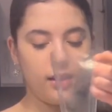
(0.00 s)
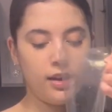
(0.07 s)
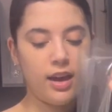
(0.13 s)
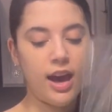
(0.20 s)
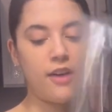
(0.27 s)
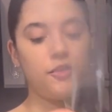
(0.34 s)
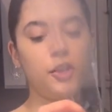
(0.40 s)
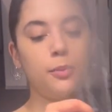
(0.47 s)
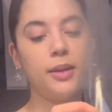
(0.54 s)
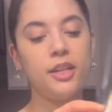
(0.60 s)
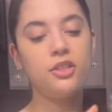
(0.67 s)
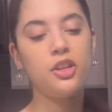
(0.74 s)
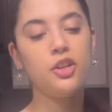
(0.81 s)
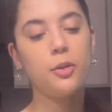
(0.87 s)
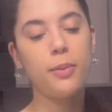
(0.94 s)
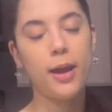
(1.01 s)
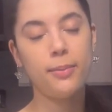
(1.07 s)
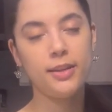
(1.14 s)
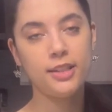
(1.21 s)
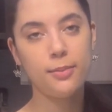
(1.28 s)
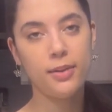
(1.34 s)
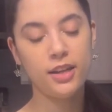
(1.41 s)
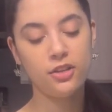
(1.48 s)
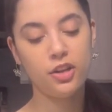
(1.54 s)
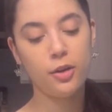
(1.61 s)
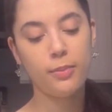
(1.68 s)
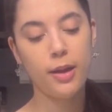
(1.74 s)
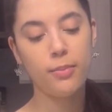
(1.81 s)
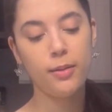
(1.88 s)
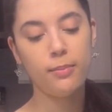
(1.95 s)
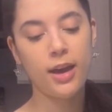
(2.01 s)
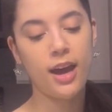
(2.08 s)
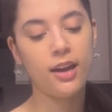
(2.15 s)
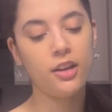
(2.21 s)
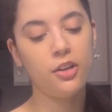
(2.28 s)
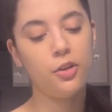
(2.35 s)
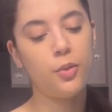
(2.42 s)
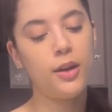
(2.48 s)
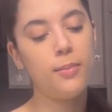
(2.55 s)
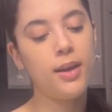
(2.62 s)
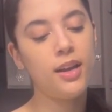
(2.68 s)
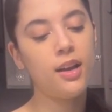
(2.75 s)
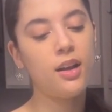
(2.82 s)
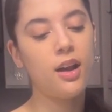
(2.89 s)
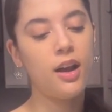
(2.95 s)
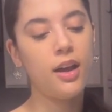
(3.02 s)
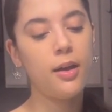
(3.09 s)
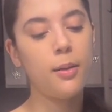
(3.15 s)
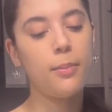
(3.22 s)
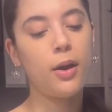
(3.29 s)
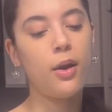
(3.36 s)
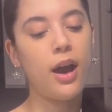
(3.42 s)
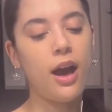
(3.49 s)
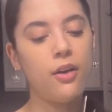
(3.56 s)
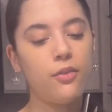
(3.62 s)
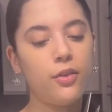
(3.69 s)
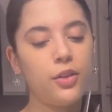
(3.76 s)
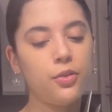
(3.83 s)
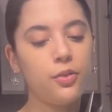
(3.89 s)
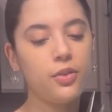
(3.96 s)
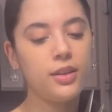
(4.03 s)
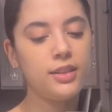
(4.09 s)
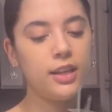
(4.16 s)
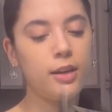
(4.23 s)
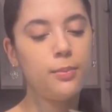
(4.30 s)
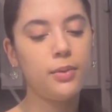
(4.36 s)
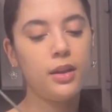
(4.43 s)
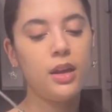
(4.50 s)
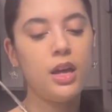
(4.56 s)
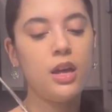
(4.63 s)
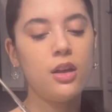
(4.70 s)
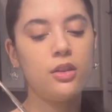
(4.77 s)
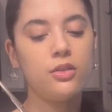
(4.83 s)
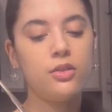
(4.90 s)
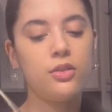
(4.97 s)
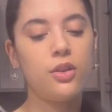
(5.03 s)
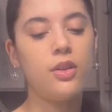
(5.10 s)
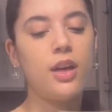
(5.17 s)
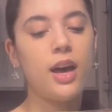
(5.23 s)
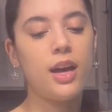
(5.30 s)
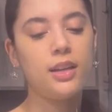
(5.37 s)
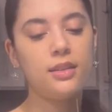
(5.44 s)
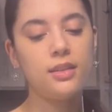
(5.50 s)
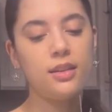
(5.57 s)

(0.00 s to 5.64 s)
After you place your piping tip into your piping bag, you want to make a cut about halfway through the tip so that